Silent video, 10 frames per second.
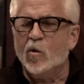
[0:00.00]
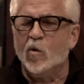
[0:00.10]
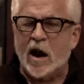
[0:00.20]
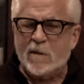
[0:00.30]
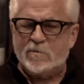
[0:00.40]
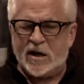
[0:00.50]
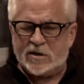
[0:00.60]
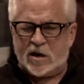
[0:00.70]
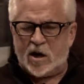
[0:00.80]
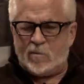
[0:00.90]
when I
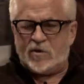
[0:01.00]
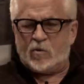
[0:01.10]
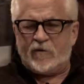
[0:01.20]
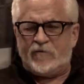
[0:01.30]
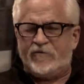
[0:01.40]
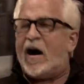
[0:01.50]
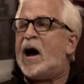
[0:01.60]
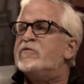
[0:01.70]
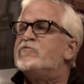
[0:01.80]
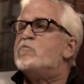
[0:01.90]
picked it up, there were
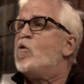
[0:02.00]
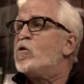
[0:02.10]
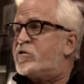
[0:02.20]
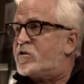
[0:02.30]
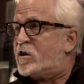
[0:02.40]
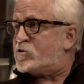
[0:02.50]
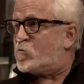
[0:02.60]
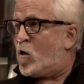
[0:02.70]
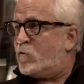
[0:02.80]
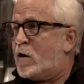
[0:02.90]
five more things wrong.